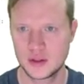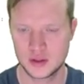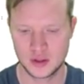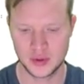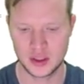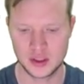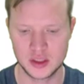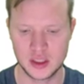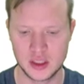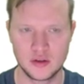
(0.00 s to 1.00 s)
So we're going to
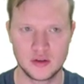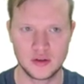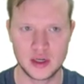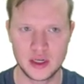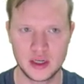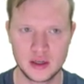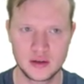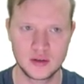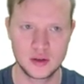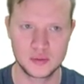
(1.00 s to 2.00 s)
say array,
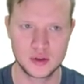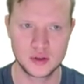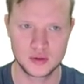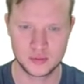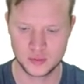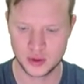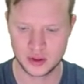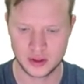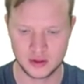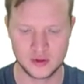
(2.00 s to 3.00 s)
oops,
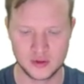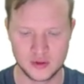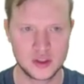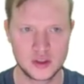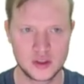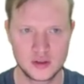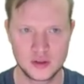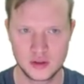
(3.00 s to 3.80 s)
it first.